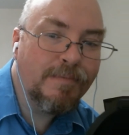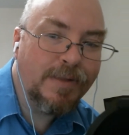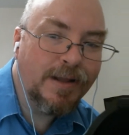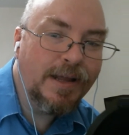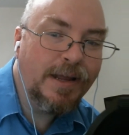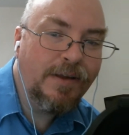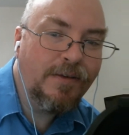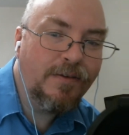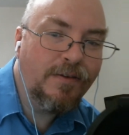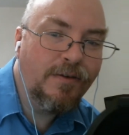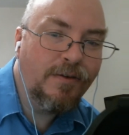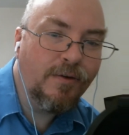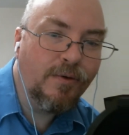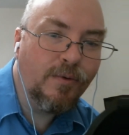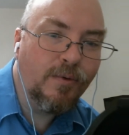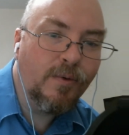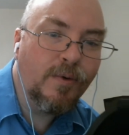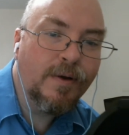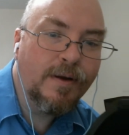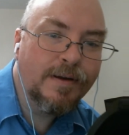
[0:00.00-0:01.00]
please
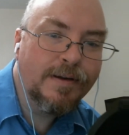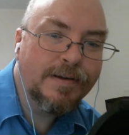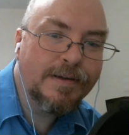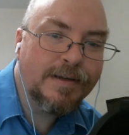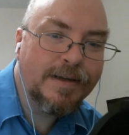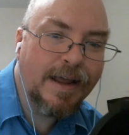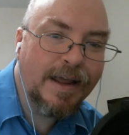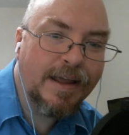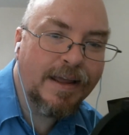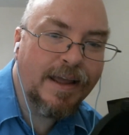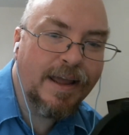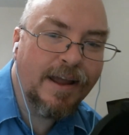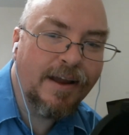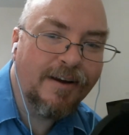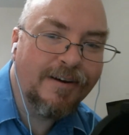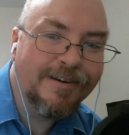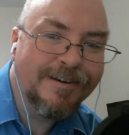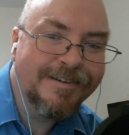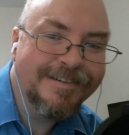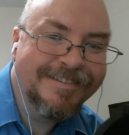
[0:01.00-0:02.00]
do take
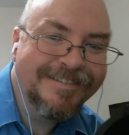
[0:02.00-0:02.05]
care.